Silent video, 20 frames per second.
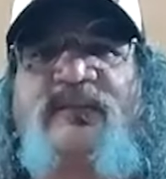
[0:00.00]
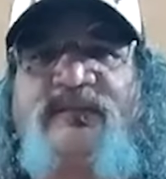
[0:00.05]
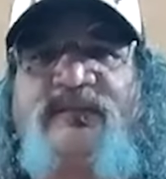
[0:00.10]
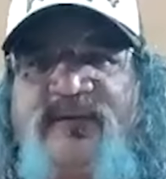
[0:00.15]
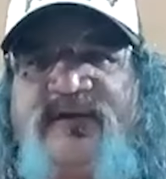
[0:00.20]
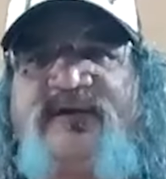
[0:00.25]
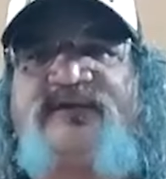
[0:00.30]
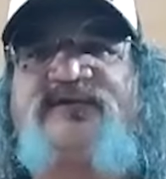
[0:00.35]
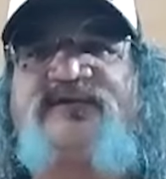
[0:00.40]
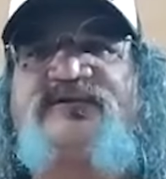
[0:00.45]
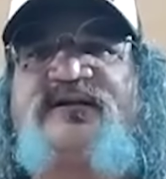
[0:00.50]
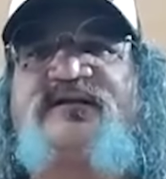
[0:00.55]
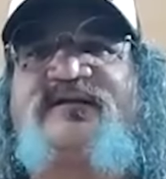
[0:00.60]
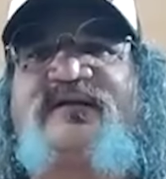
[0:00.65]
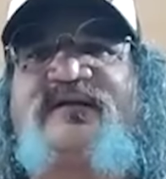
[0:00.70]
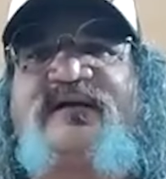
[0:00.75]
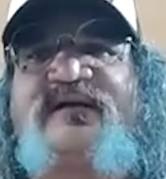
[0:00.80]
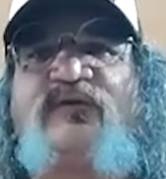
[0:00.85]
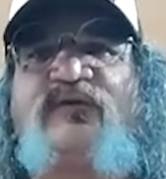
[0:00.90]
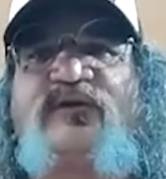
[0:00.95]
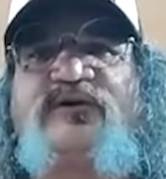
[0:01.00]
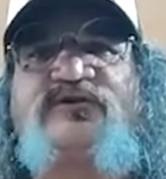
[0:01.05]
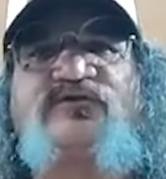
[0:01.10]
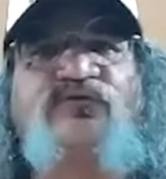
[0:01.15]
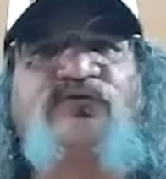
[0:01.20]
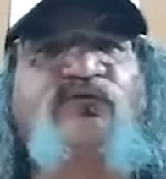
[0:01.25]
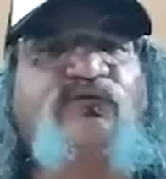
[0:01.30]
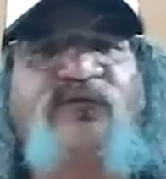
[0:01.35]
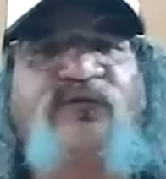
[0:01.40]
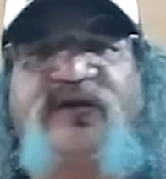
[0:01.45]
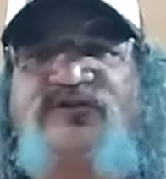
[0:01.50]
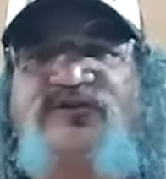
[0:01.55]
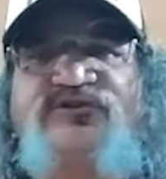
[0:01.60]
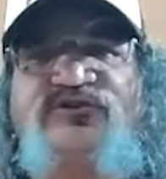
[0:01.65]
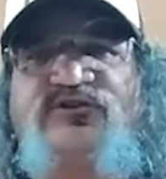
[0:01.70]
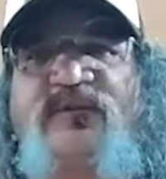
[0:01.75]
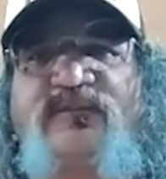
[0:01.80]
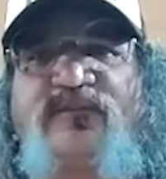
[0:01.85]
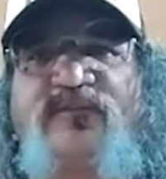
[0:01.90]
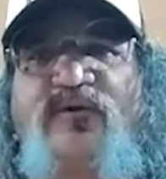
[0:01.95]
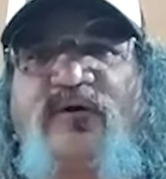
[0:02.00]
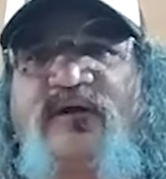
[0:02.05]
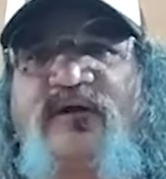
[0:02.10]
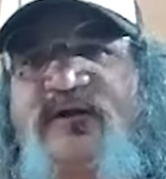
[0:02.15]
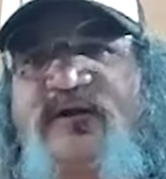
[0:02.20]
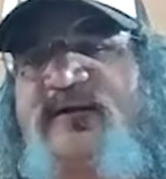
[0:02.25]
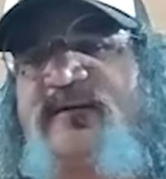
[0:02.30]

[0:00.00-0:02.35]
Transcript: complete, just ready for us to finish the product